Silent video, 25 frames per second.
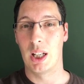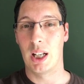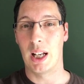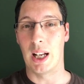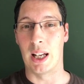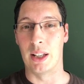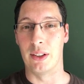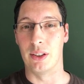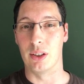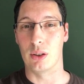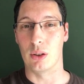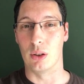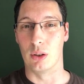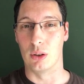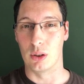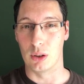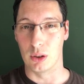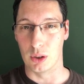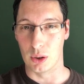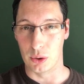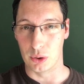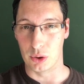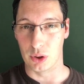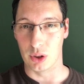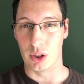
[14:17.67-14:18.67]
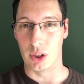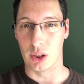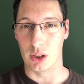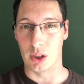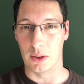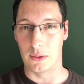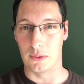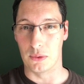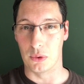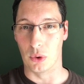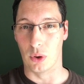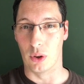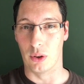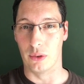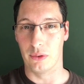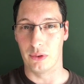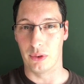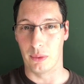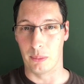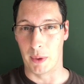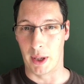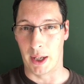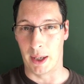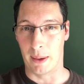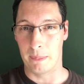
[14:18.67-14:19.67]
and a conclusion that you've drawn
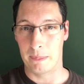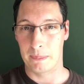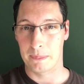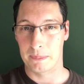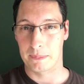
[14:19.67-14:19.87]
from that.